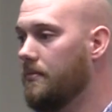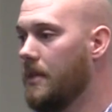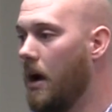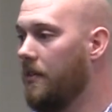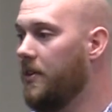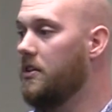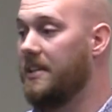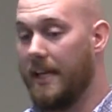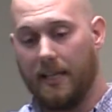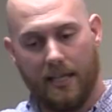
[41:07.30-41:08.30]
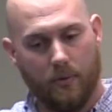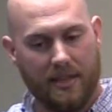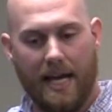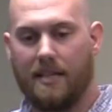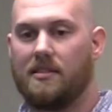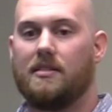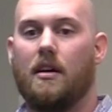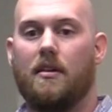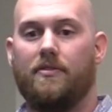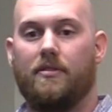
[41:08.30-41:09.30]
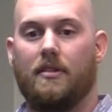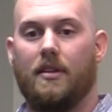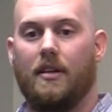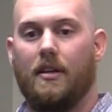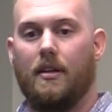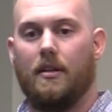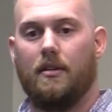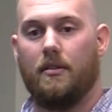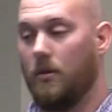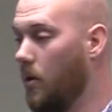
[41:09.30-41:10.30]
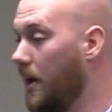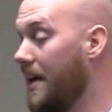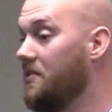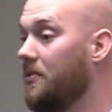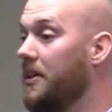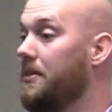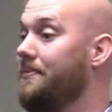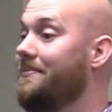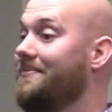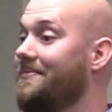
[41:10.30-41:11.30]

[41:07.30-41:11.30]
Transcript: Now, if you're dealing with that stuff, the Lord has freedom.